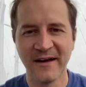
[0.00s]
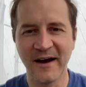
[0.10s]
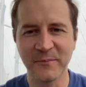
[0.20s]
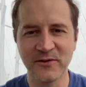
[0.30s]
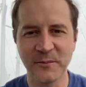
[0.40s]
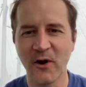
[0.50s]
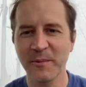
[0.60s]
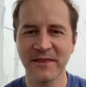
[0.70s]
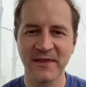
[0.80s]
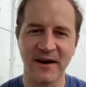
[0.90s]
Um, so I'm
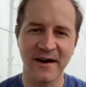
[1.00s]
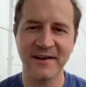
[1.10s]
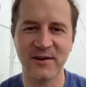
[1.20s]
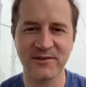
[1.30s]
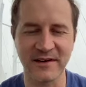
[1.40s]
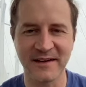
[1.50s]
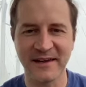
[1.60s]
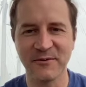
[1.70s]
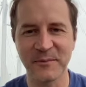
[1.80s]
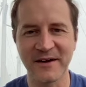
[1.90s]
hoping that the audio is going to get
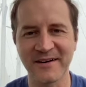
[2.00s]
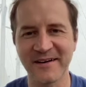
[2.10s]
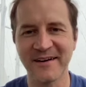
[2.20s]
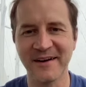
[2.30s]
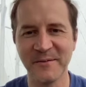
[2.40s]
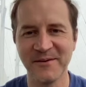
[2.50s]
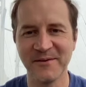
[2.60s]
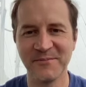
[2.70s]
even better. Um,